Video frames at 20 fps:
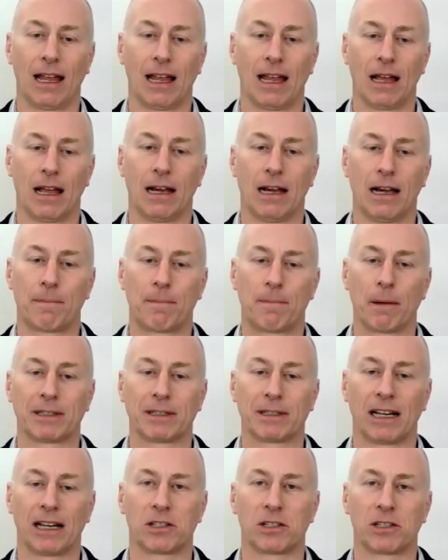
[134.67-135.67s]
an
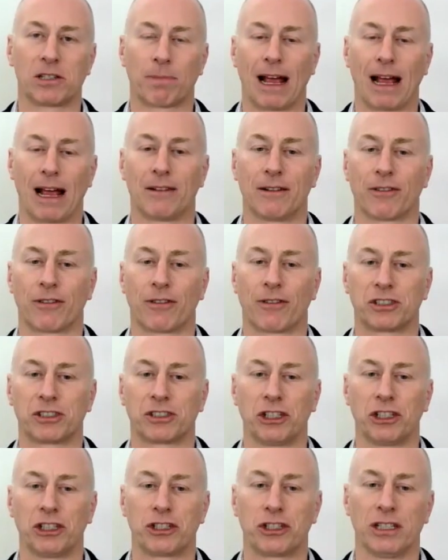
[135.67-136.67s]
implementation plan for our
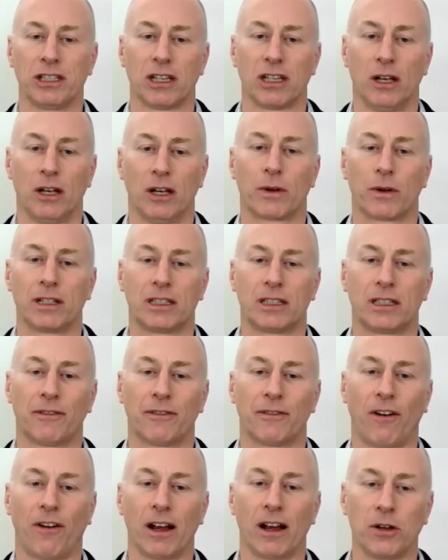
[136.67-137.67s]
synergies. We're going to
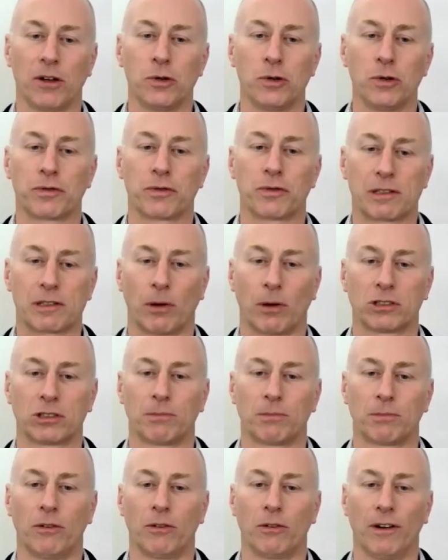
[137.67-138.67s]
define who's
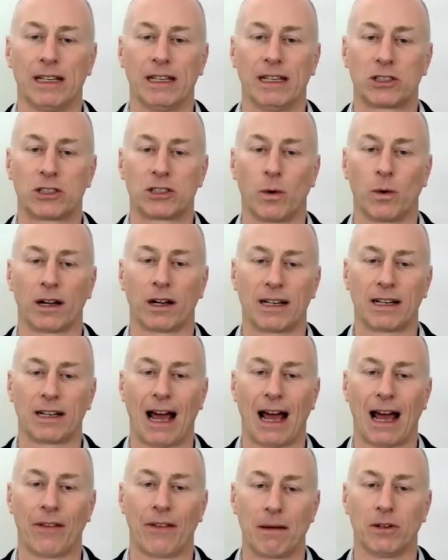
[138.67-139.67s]
responsible for each one and how
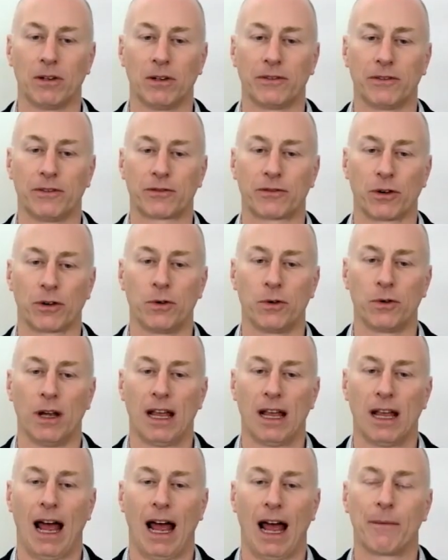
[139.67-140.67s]
that moves through.
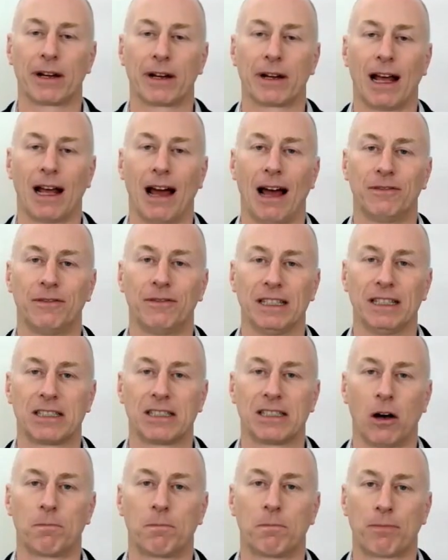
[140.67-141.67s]
And we're going to have
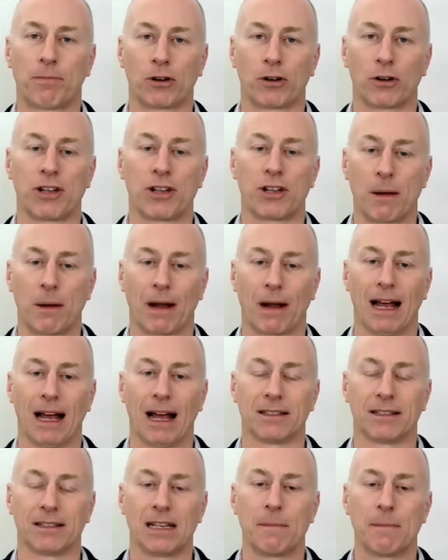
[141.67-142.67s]
detailed project plans
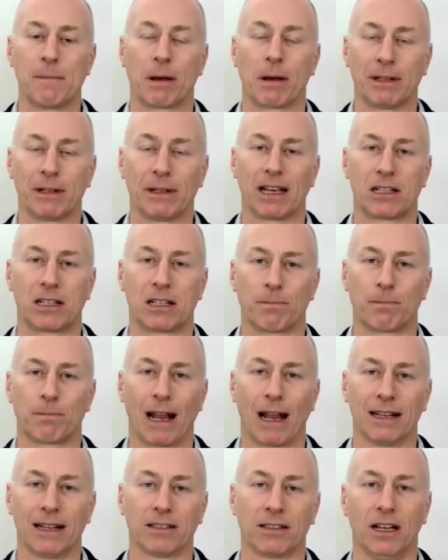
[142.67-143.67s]
and implementation
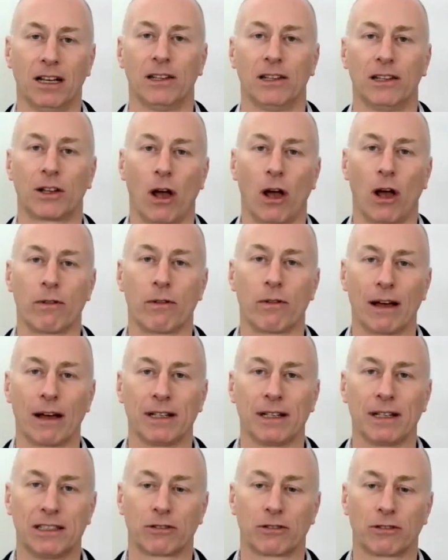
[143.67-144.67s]
plans that go around the
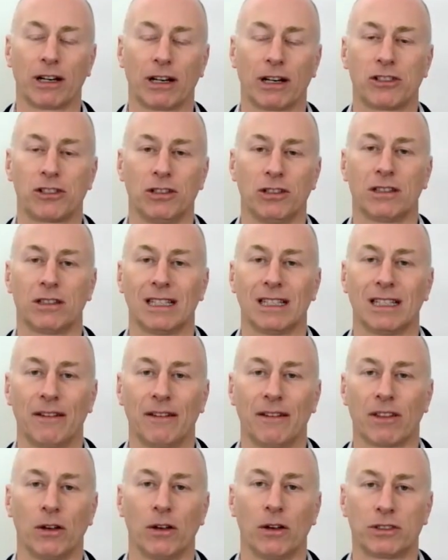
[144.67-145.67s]
integration that deliver
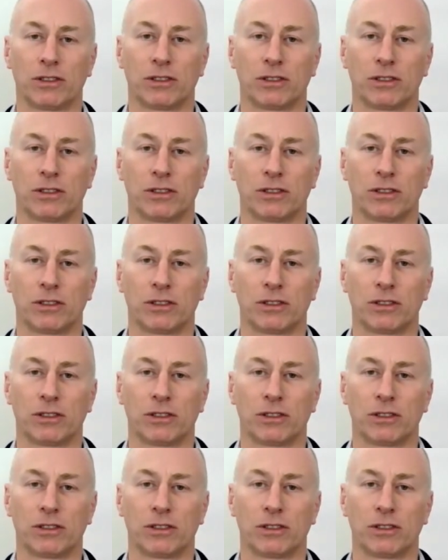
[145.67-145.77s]
those